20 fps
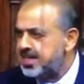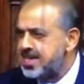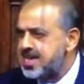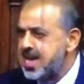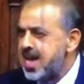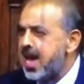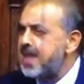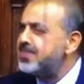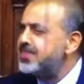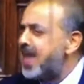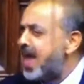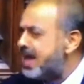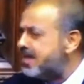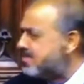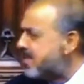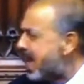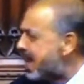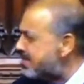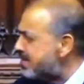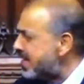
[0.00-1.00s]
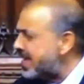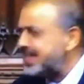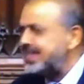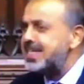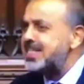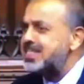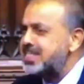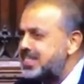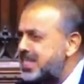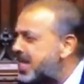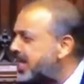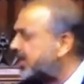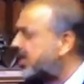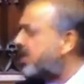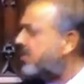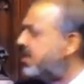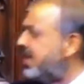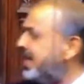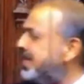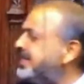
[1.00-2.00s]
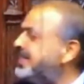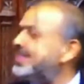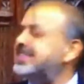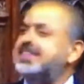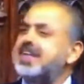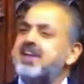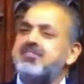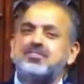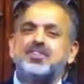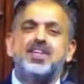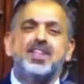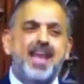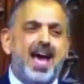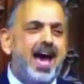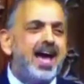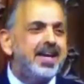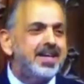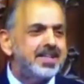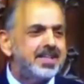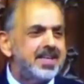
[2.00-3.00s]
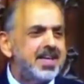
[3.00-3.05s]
and then maybe the Sikh communities after that,